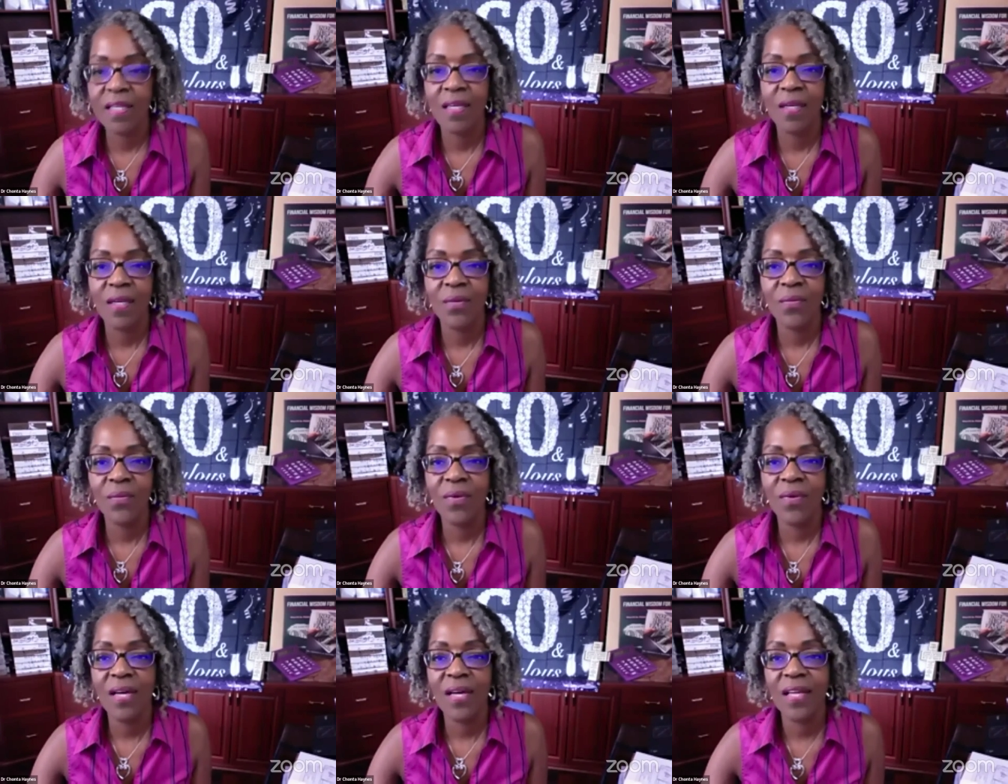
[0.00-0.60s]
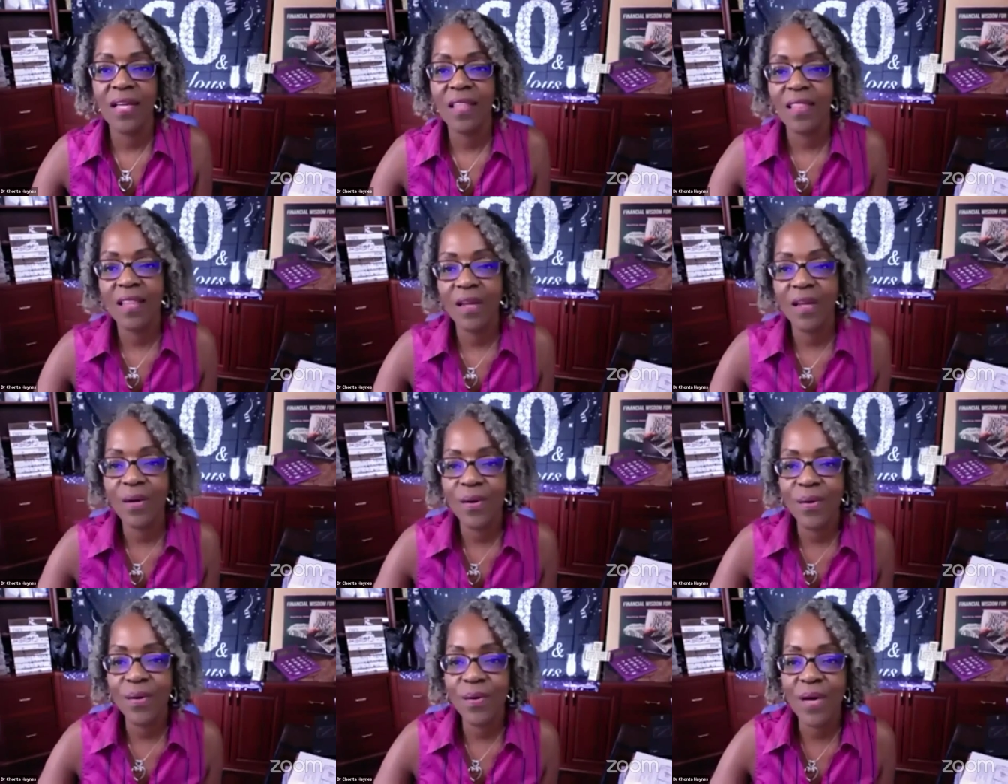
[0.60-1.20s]
Well,
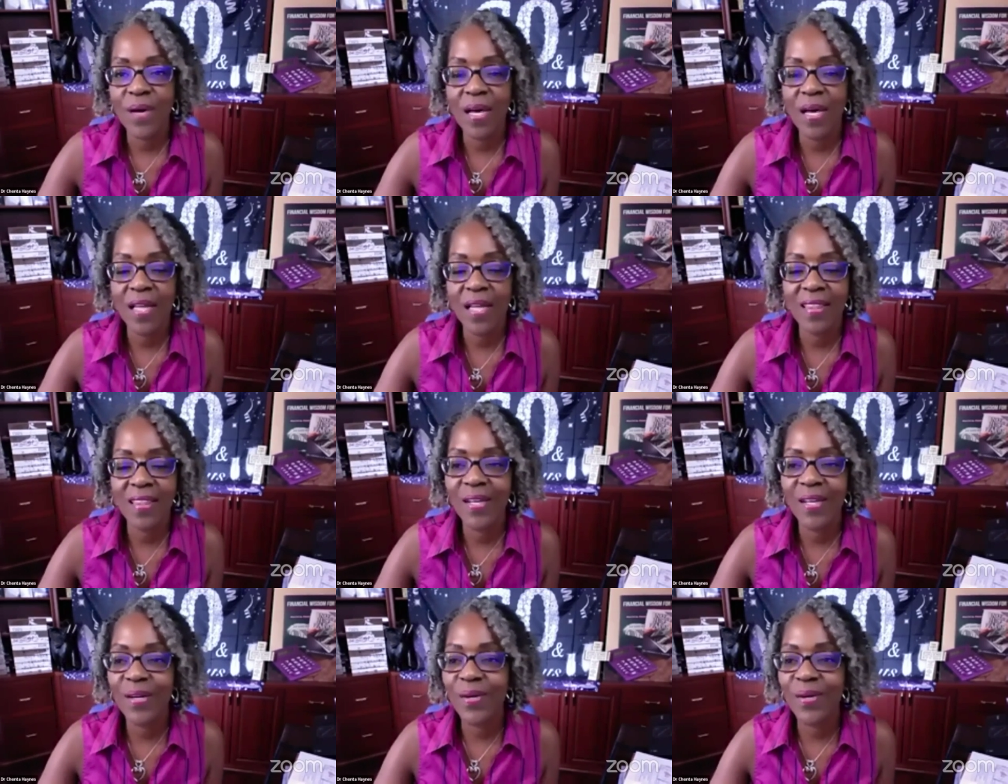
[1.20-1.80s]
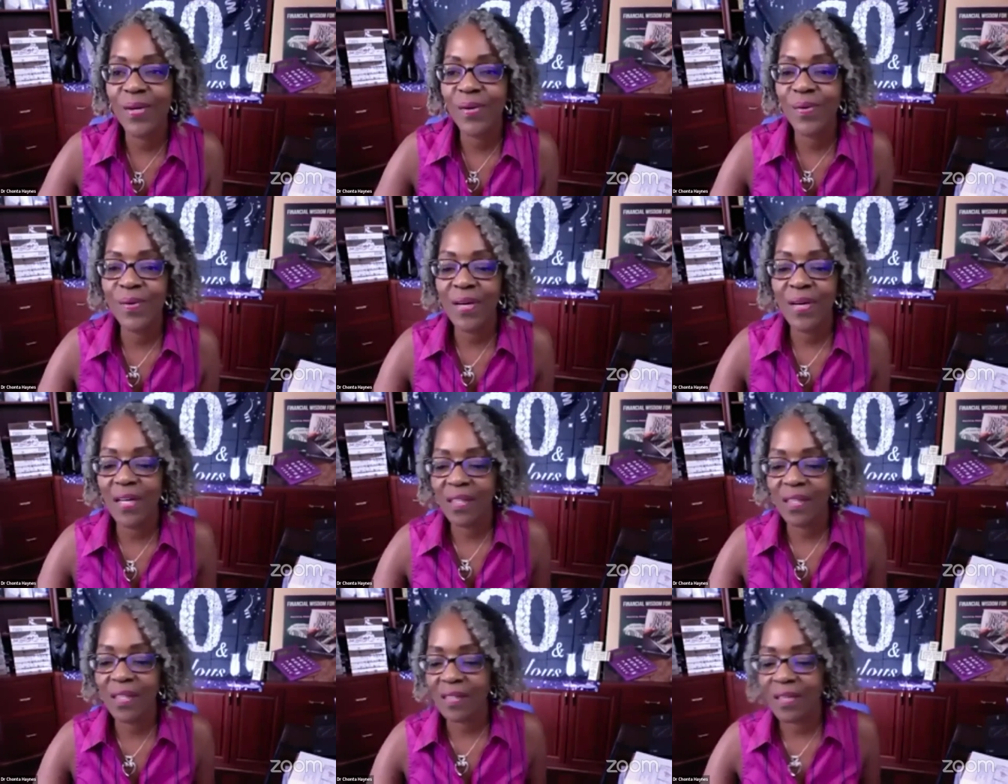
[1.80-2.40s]
hello, hello,
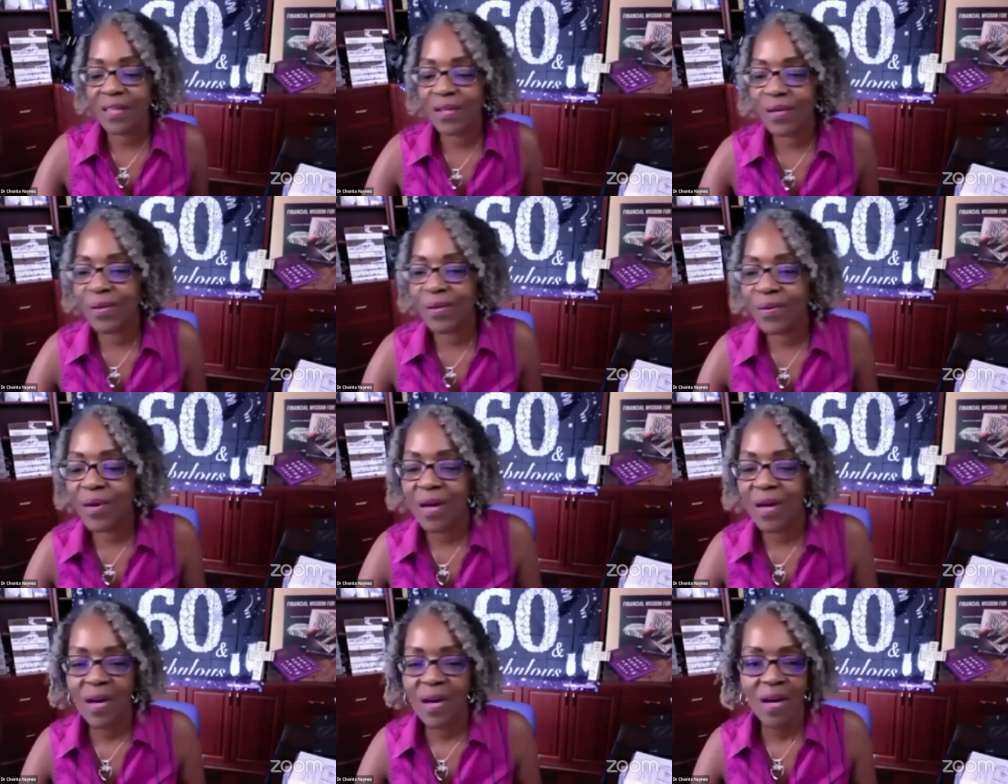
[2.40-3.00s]
hello.